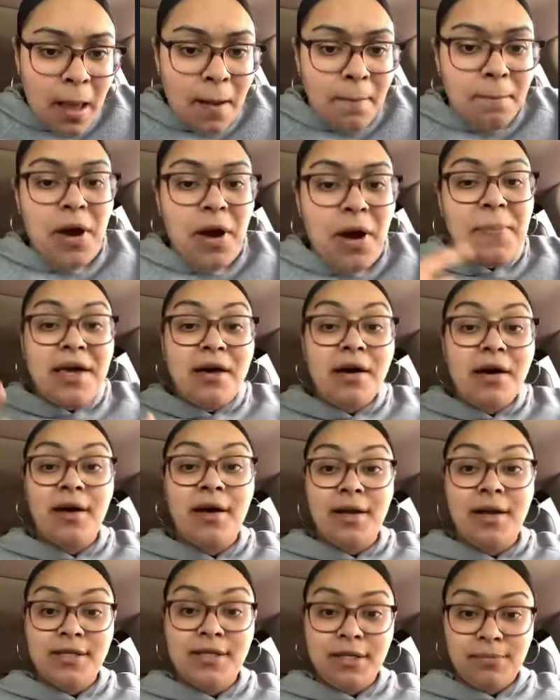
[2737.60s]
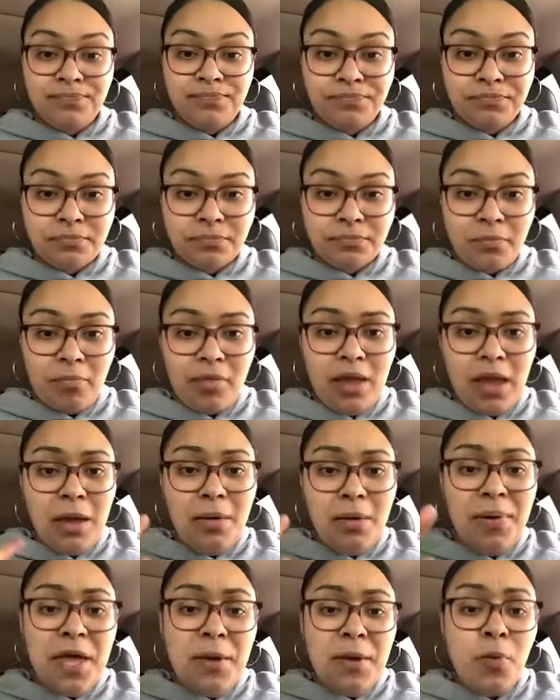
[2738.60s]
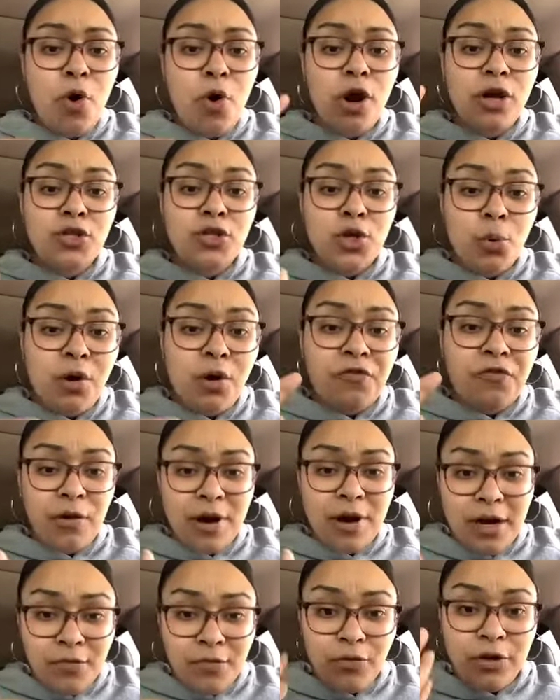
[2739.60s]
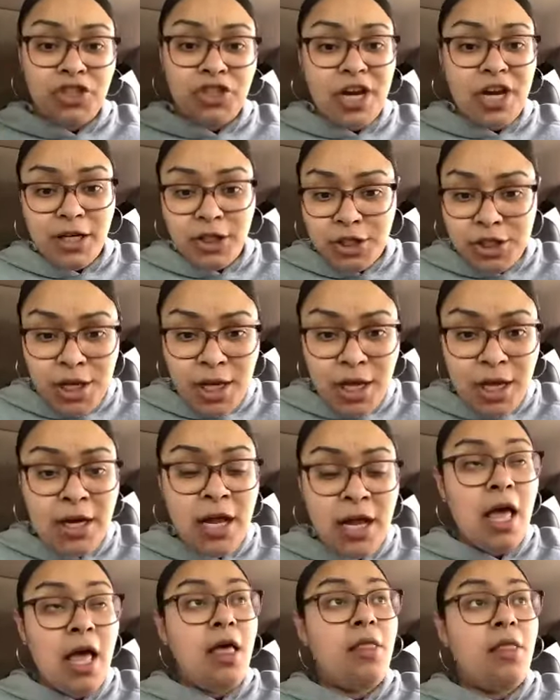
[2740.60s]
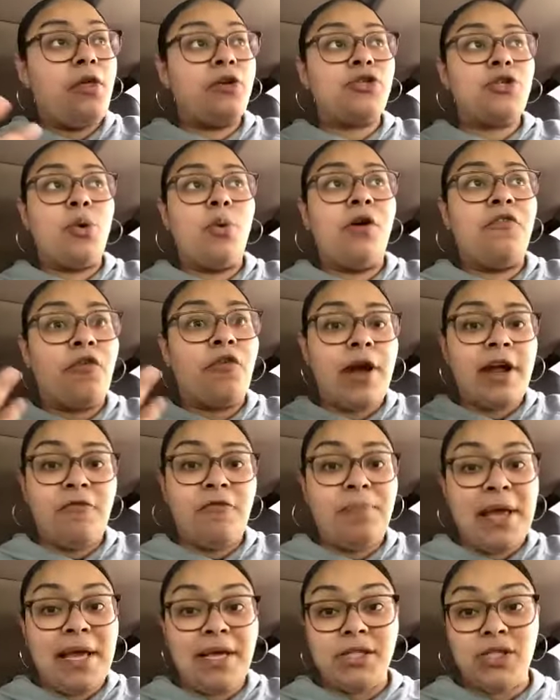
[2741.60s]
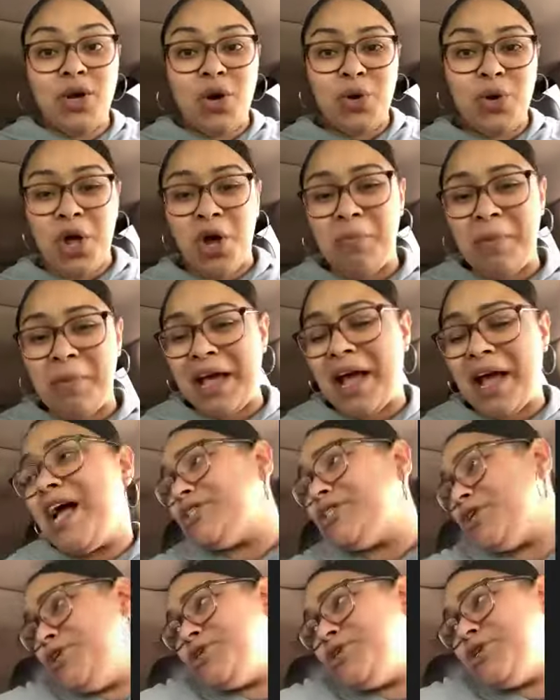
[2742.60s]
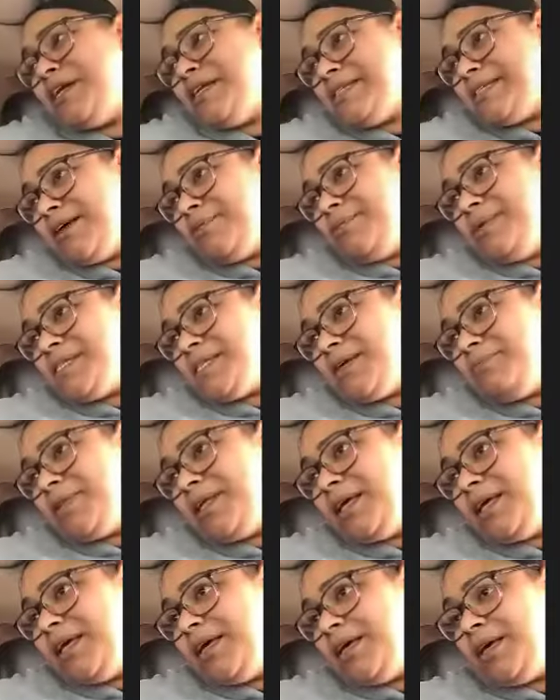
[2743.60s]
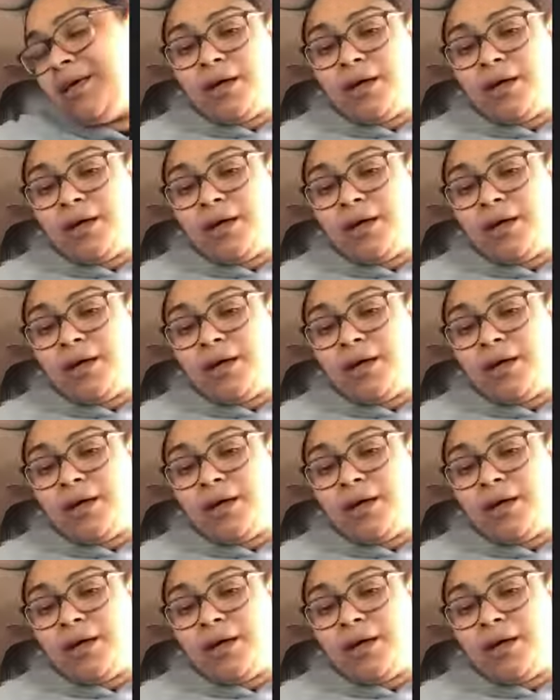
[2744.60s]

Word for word: But because people are so afraid of rejection, they're so afraid of being told, oh my gosh, are you trying to sell me something?